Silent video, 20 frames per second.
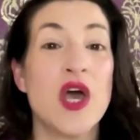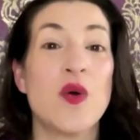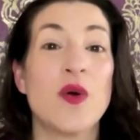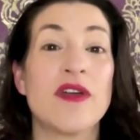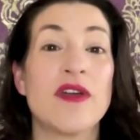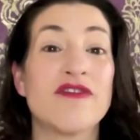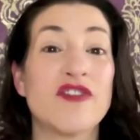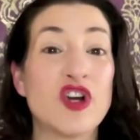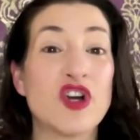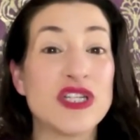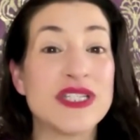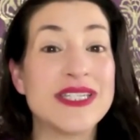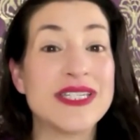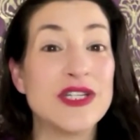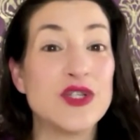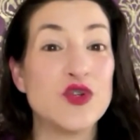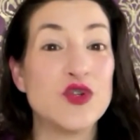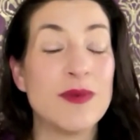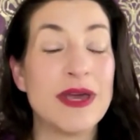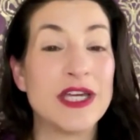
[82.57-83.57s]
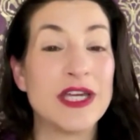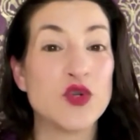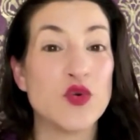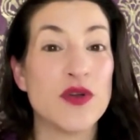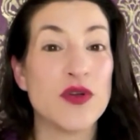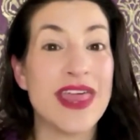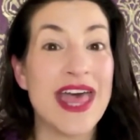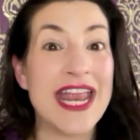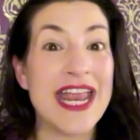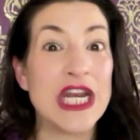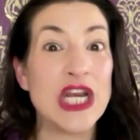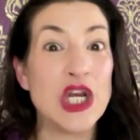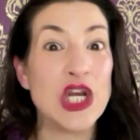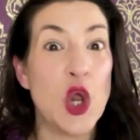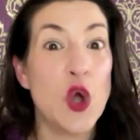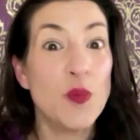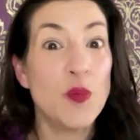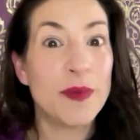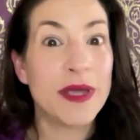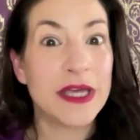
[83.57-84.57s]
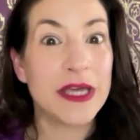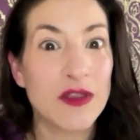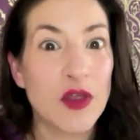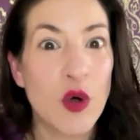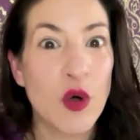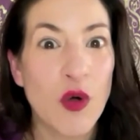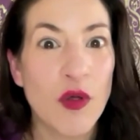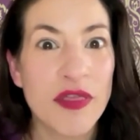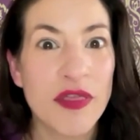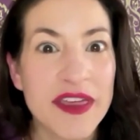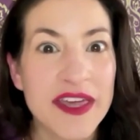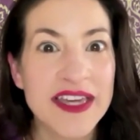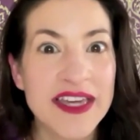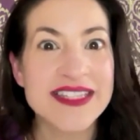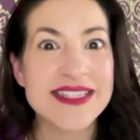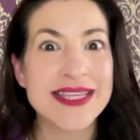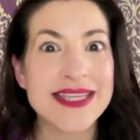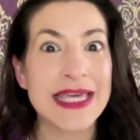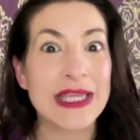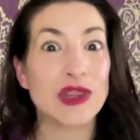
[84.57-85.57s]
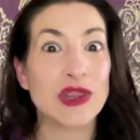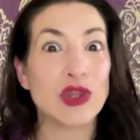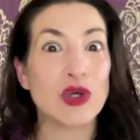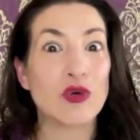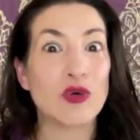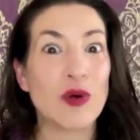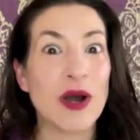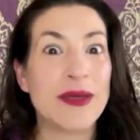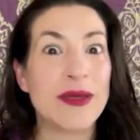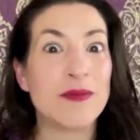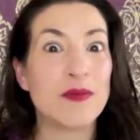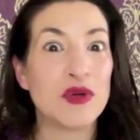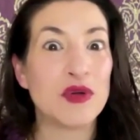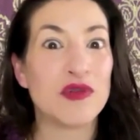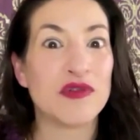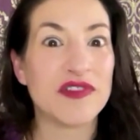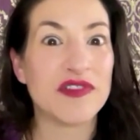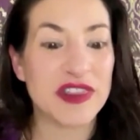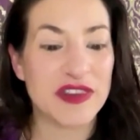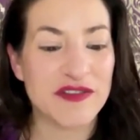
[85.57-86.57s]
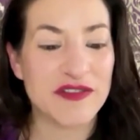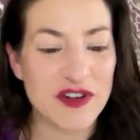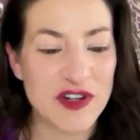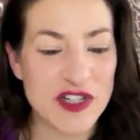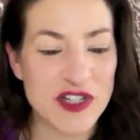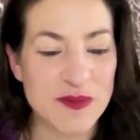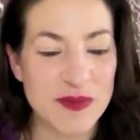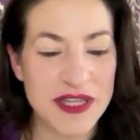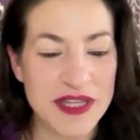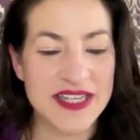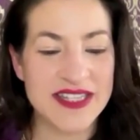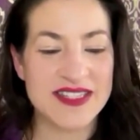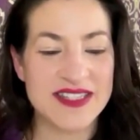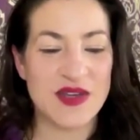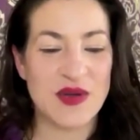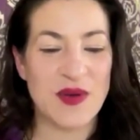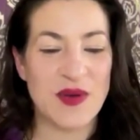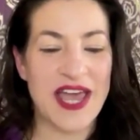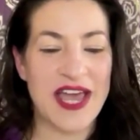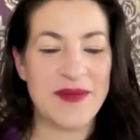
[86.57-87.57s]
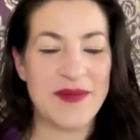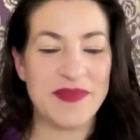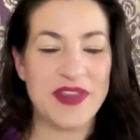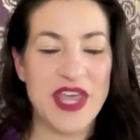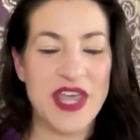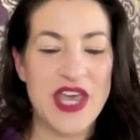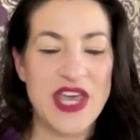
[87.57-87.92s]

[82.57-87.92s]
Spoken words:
we first need to make sure that noping the whole thing is like the right move in the first place, okay?